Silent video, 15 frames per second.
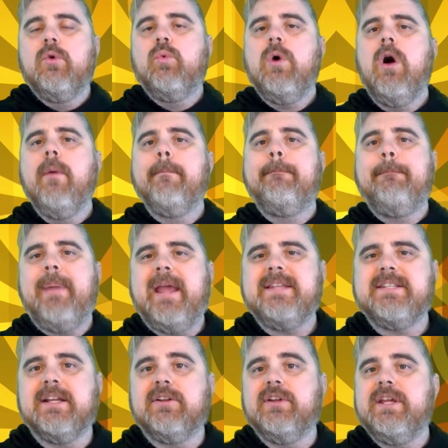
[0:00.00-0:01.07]
Well,
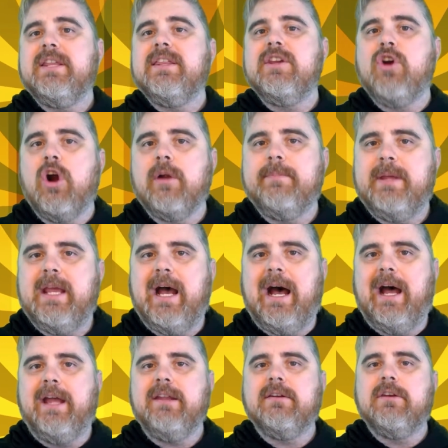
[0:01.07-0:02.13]
basically, the
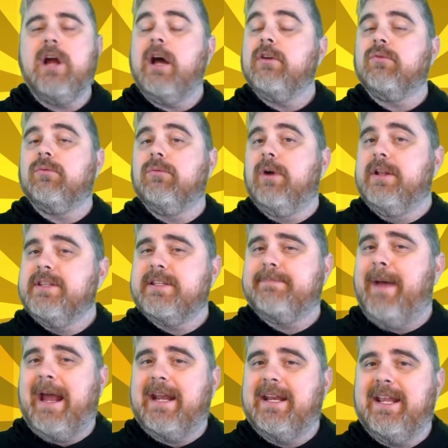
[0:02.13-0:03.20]
RBI, not runs
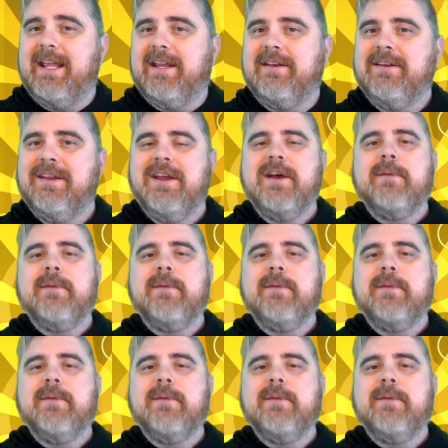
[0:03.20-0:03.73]
batted in,